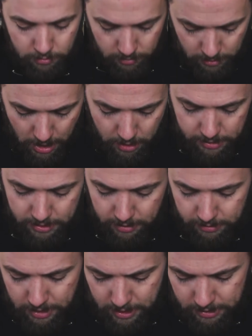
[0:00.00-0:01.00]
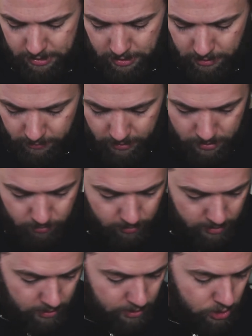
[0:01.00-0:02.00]
Now it's time to get serious
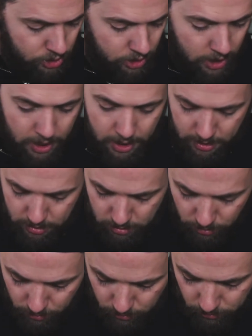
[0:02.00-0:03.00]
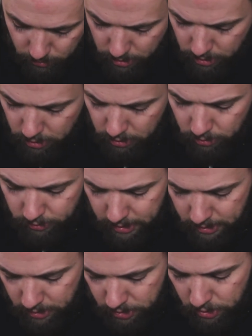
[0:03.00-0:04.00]
with the chain tool. You'll
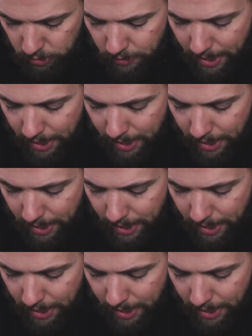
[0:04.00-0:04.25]
need the 2